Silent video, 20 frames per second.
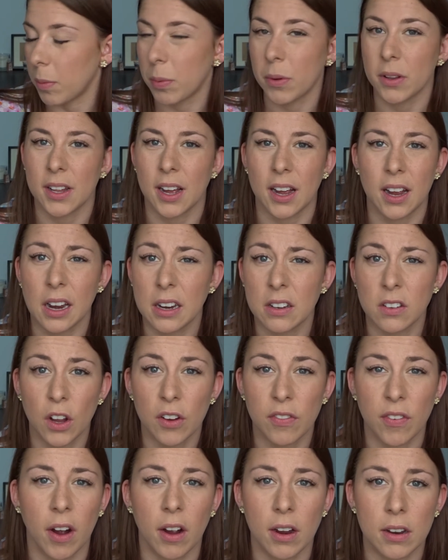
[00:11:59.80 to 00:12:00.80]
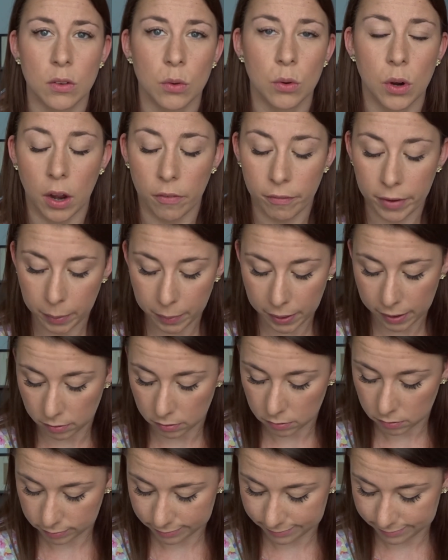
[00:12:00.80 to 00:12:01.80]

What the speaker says: up on that. So far it's all going really well,